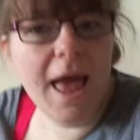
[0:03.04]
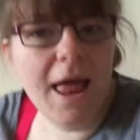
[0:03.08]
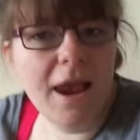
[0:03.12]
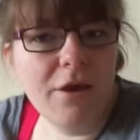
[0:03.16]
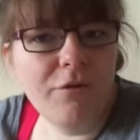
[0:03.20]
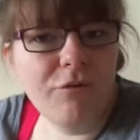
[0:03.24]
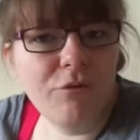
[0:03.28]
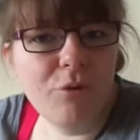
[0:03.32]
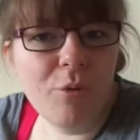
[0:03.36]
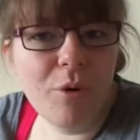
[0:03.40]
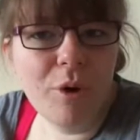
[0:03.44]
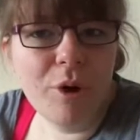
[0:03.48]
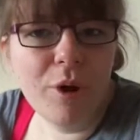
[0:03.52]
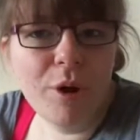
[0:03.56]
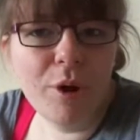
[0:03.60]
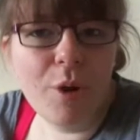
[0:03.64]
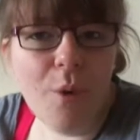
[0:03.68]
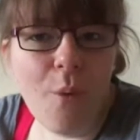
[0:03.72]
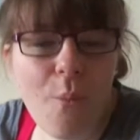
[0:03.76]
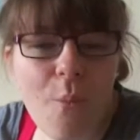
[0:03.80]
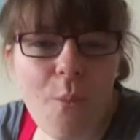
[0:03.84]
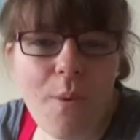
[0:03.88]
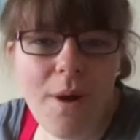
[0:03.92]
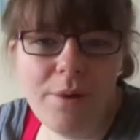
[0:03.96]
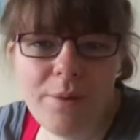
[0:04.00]
Hello everyone,
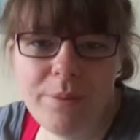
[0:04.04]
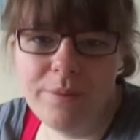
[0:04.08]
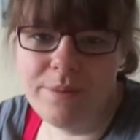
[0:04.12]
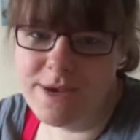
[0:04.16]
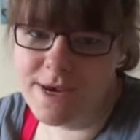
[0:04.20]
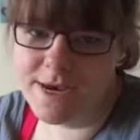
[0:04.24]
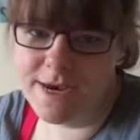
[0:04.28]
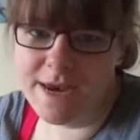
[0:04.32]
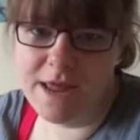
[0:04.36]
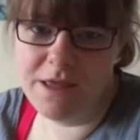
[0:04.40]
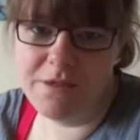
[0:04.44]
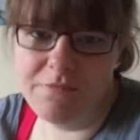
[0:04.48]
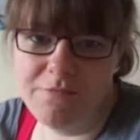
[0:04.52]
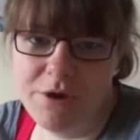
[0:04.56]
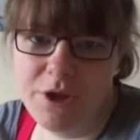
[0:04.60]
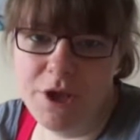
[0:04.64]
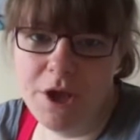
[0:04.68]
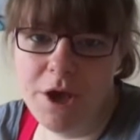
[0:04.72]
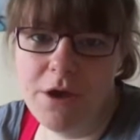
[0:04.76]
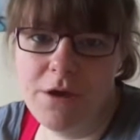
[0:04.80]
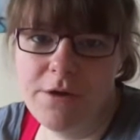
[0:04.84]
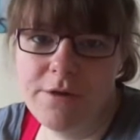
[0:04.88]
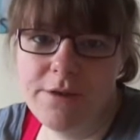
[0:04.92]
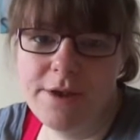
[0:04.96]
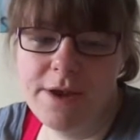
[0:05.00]
welcome to today's
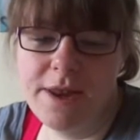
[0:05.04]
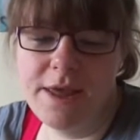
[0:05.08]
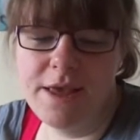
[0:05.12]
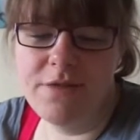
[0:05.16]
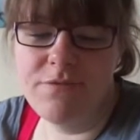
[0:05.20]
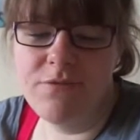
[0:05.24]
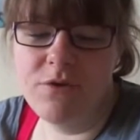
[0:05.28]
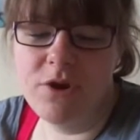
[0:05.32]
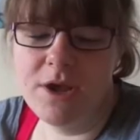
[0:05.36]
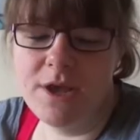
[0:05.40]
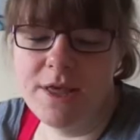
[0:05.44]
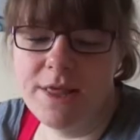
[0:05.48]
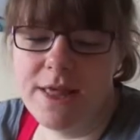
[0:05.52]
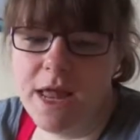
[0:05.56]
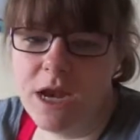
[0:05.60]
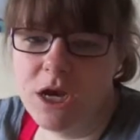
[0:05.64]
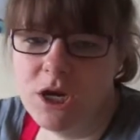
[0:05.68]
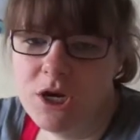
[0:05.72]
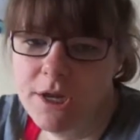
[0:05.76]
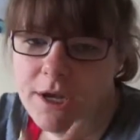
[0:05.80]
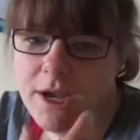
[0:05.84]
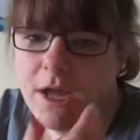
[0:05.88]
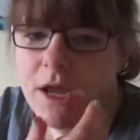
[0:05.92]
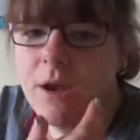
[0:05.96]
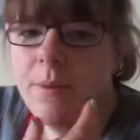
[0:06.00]
video. Today's video is
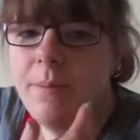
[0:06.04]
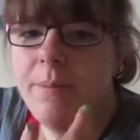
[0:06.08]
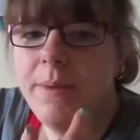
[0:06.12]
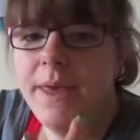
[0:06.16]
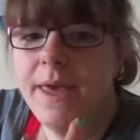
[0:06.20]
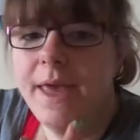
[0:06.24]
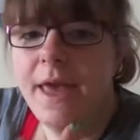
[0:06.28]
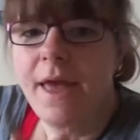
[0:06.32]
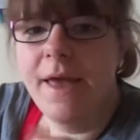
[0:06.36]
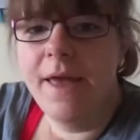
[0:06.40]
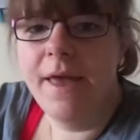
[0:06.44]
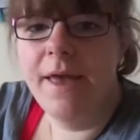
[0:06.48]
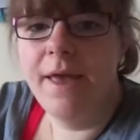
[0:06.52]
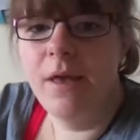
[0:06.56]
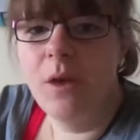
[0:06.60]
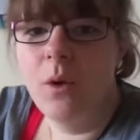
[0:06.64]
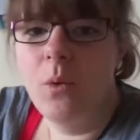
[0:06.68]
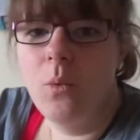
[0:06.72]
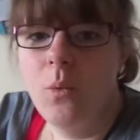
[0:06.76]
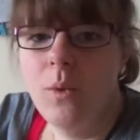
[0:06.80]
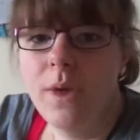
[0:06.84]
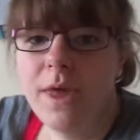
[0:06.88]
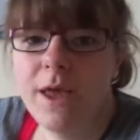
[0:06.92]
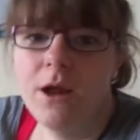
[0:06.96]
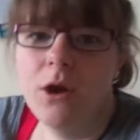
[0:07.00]
actually going to be a
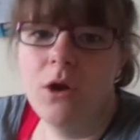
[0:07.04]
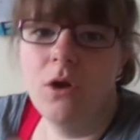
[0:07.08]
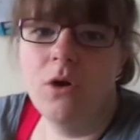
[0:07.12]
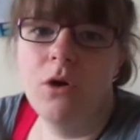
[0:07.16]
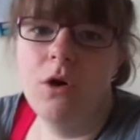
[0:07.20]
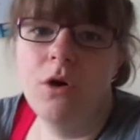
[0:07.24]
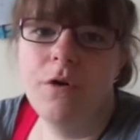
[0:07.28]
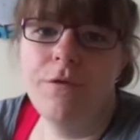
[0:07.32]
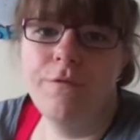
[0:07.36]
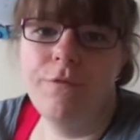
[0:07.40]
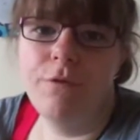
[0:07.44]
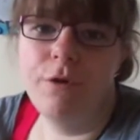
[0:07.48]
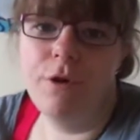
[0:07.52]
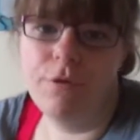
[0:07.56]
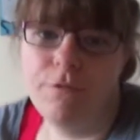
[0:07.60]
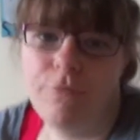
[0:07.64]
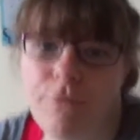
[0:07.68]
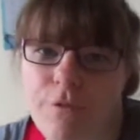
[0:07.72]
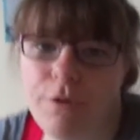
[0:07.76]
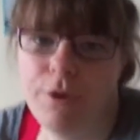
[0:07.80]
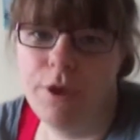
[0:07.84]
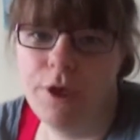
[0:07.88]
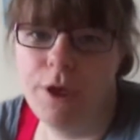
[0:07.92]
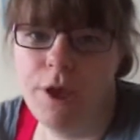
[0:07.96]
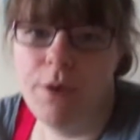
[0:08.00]
week long vlog
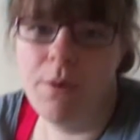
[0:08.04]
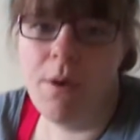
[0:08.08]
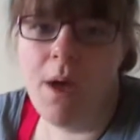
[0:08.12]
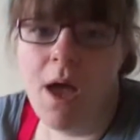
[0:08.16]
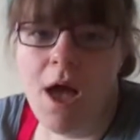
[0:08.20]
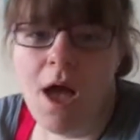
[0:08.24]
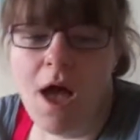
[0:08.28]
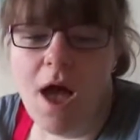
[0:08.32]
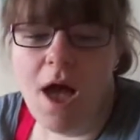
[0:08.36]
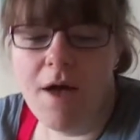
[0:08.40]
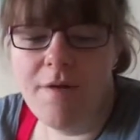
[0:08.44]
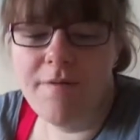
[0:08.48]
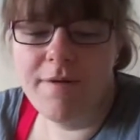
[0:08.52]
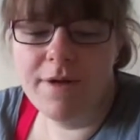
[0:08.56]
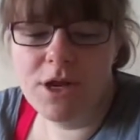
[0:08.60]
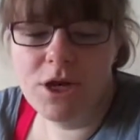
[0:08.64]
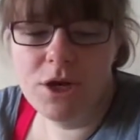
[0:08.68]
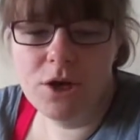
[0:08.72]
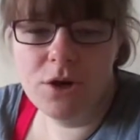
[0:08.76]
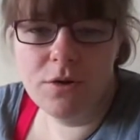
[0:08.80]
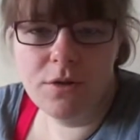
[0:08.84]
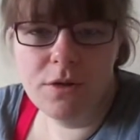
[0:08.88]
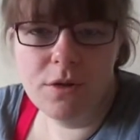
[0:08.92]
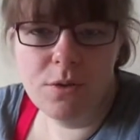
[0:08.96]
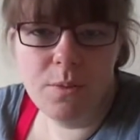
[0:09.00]
for you. I've
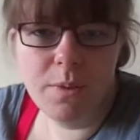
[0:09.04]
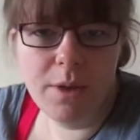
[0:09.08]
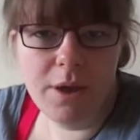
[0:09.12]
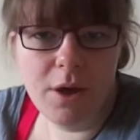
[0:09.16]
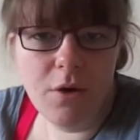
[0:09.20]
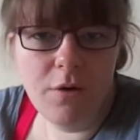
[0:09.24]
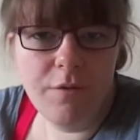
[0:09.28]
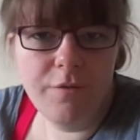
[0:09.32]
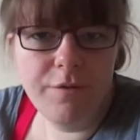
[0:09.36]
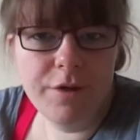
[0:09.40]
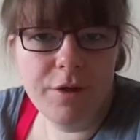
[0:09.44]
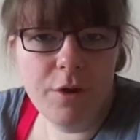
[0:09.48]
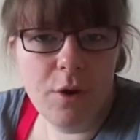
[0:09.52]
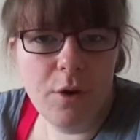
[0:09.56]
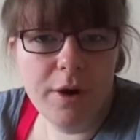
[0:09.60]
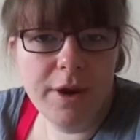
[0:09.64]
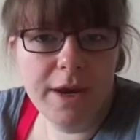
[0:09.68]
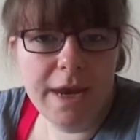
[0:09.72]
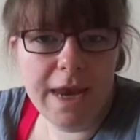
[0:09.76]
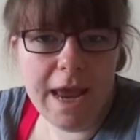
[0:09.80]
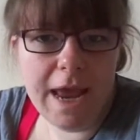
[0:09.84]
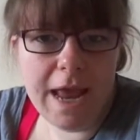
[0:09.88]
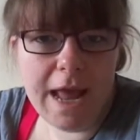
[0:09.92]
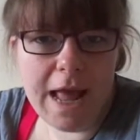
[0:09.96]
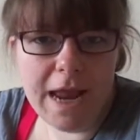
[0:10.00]
actually got this week off as
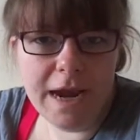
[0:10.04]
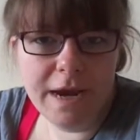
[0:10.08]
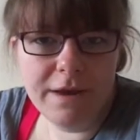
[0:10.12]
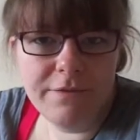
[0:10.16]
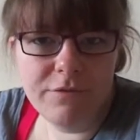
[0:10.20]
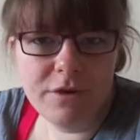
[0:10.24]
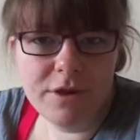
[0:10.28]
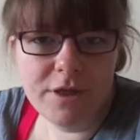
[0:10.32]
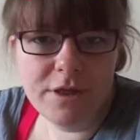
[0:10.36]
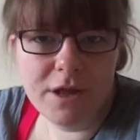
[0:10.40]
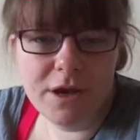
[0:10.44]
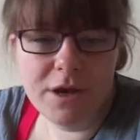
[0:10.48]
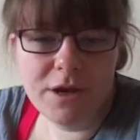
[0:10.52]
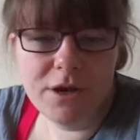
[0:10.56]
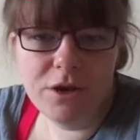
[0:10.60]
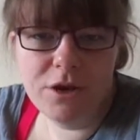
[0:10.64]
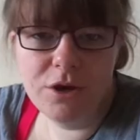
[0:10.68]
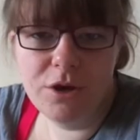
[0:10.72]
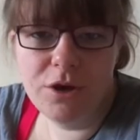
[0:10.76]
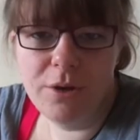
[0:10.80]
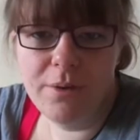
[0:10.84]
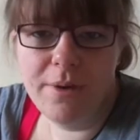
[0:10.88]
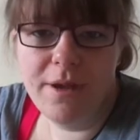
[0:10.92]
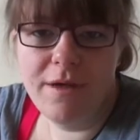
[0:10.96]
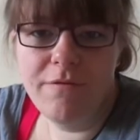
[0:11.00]
holiday and I've decided to
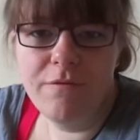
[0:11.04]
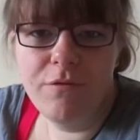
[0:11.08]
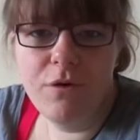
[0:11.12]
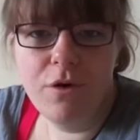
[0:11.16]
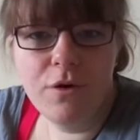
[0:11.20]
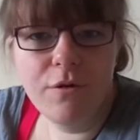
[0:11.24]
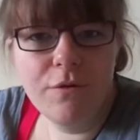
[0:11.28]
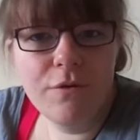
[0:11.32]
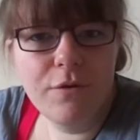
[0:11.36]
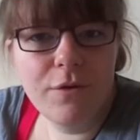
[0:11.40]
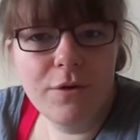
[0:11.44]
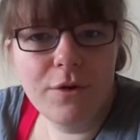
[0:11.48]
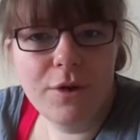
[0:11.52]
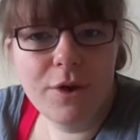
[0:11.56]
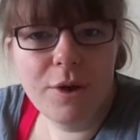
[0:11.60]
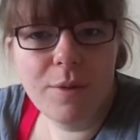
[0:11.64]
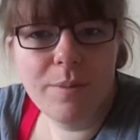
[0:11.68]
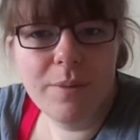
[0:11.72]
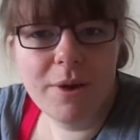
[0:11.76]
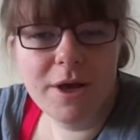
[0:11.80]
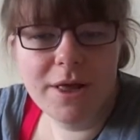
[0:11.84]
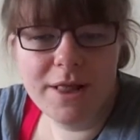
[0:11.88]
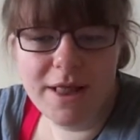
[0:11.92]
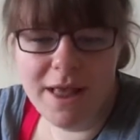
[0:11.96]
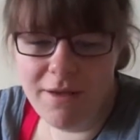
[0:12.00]
do a vlog for you
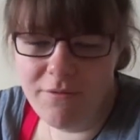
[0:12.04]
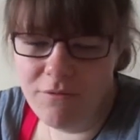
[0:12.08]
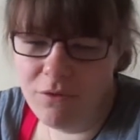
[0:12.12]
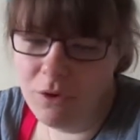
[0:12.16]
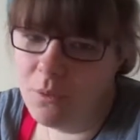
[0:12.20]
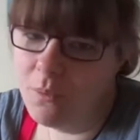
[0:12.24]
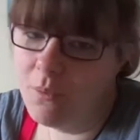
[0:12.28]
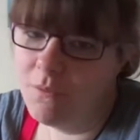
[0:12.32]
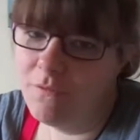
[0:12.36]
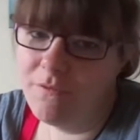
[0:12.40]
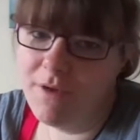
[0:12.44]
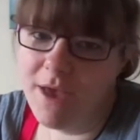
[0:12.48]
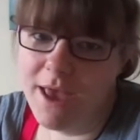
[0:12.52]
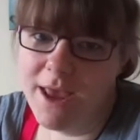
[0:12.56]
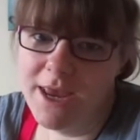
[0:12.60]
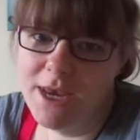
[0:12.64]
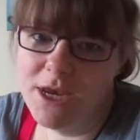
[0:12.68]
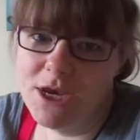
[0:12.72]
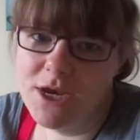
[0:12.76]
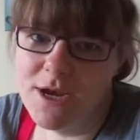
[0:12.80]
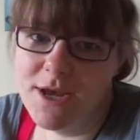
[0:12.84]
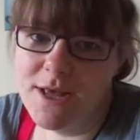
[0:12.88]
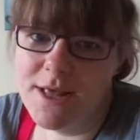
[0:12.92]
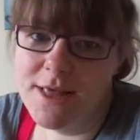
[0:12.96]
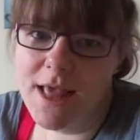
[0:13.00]
because I haven't done one for
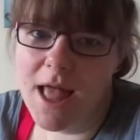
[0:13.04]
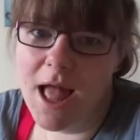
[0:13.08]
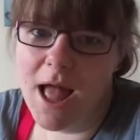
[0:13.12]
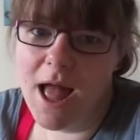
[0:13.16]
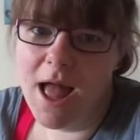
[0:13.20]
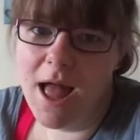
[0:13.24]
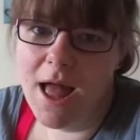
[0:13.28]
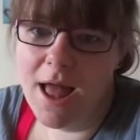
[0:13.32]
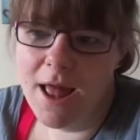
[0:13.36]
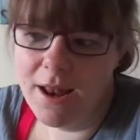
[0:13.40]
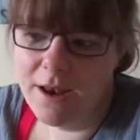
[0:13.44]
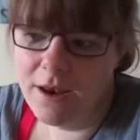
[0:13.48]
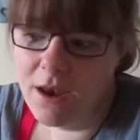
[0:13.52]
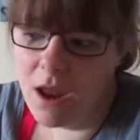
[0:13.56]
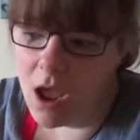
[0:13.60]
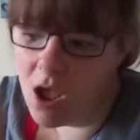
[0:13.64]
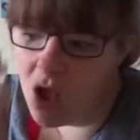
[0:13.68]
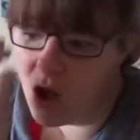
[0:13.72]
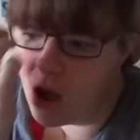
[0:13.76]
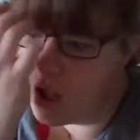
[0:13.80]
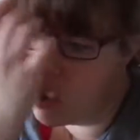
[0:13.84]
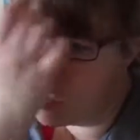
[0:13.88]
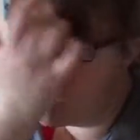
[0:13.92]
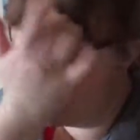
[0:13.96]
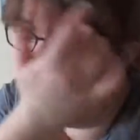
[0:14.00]
ages and
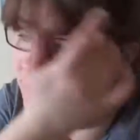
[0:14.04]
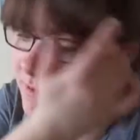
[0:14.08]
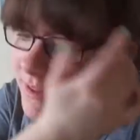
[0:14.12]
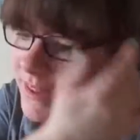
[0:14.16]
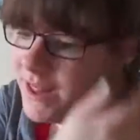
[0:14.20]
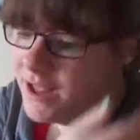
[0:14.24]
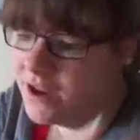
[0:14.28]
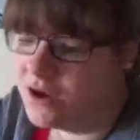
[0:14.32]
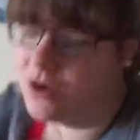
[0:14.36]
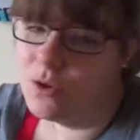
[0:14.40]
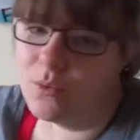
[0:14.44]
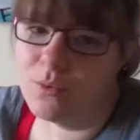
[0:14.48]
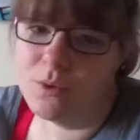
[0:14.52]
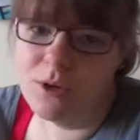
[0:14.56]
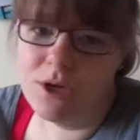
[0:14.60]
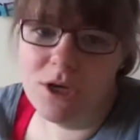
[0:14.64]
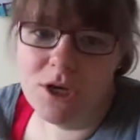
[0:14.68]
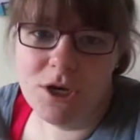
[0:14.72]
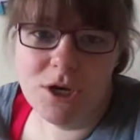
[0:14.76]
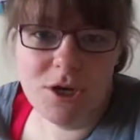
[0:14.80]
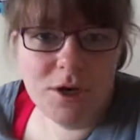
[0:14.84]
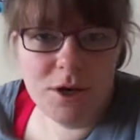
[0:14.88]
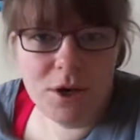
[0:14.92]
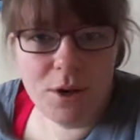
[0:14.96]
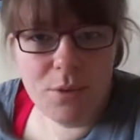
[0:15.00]
obviously I just
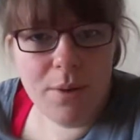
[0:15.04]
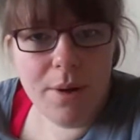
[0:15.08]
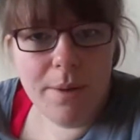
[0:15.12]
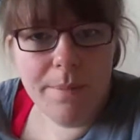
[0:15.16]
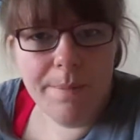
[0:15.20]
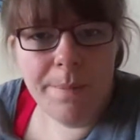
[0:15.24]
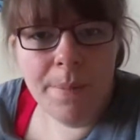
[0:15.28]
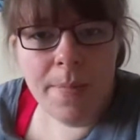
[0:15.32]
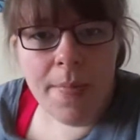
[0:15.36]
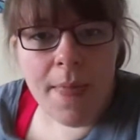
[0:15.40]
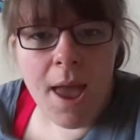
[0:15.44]
wanted to do one.